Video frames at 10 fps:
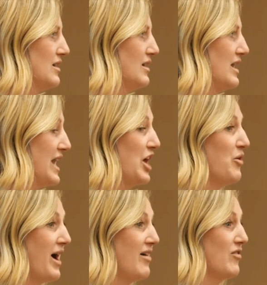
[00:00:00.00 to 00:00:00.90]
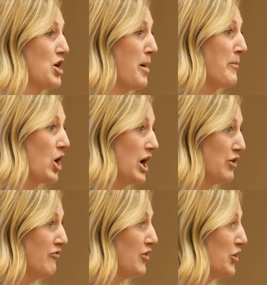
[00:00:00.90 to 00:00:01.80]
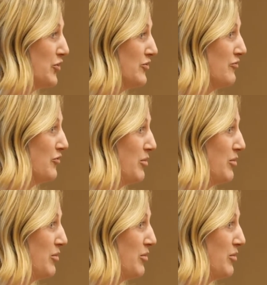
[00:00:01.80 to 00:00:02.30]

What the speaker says: And now you have our number in your phone for